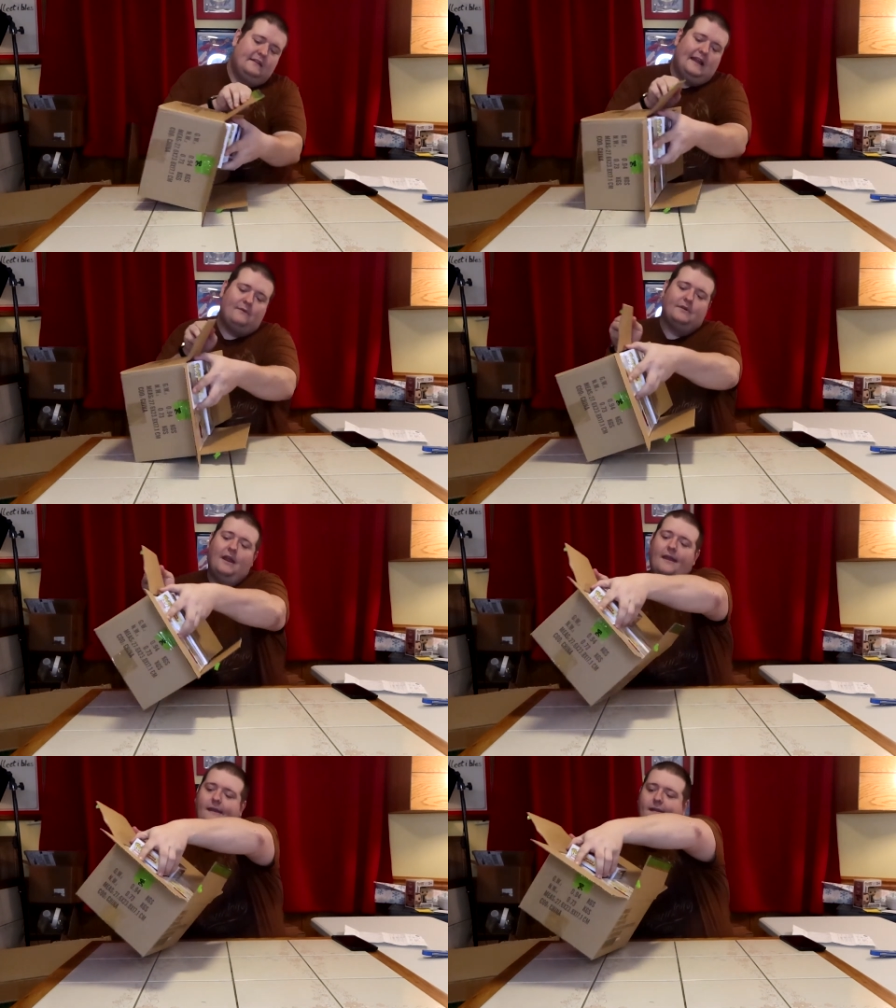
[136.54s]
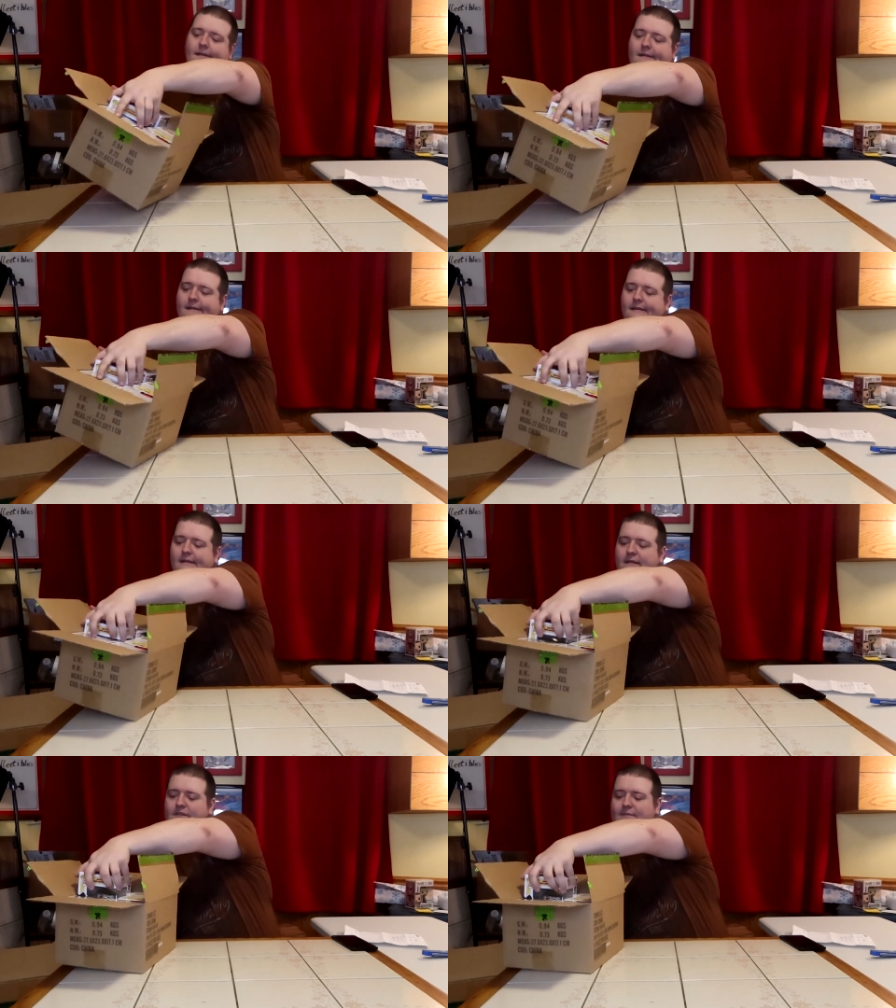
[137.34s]
Got one.
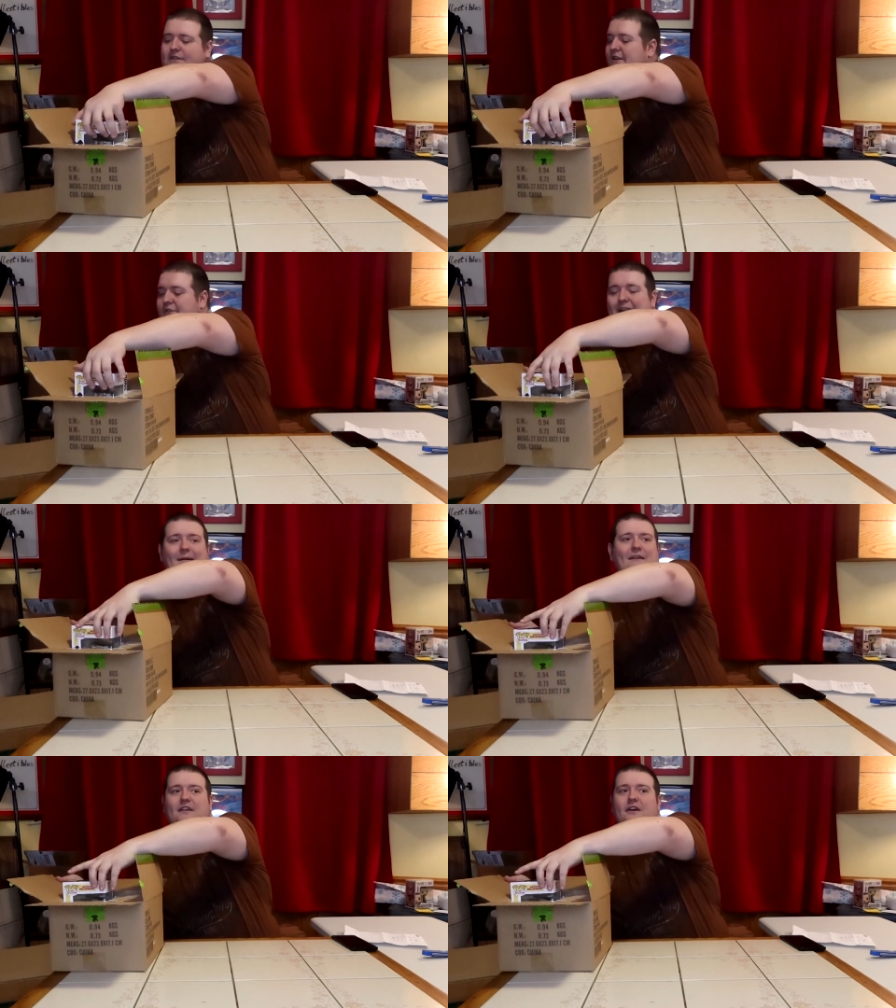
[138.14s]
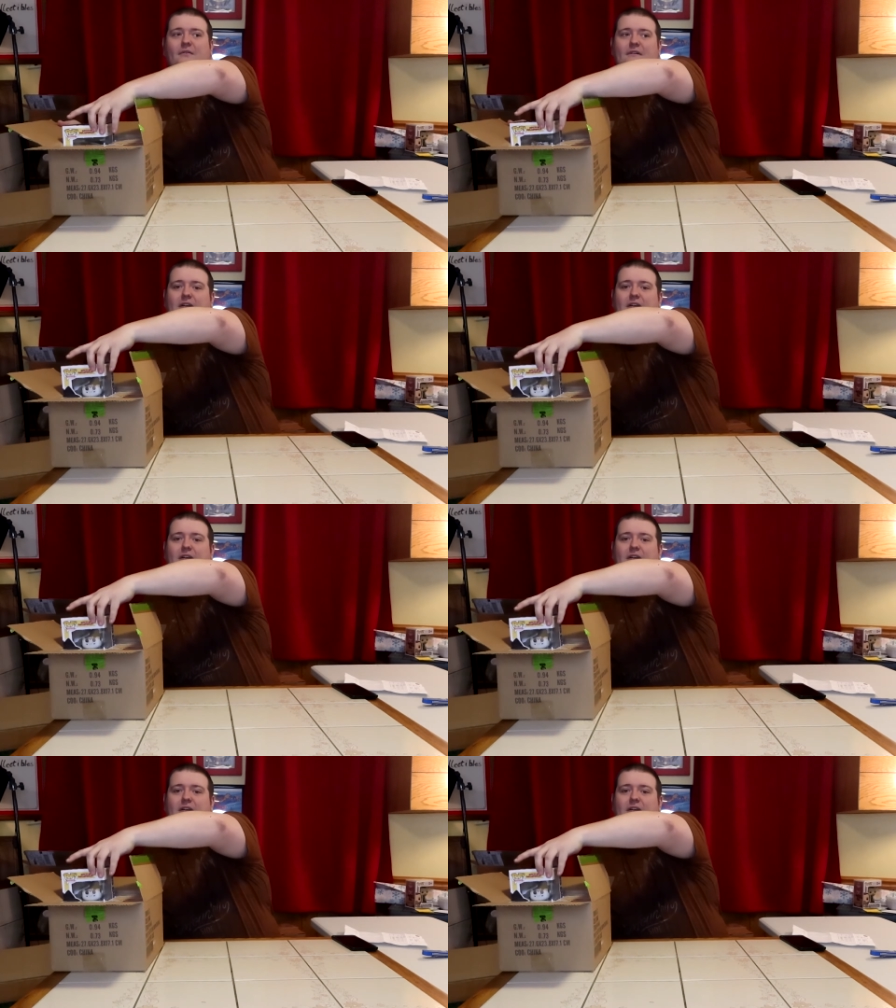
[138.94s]
I'm just going to grab and go.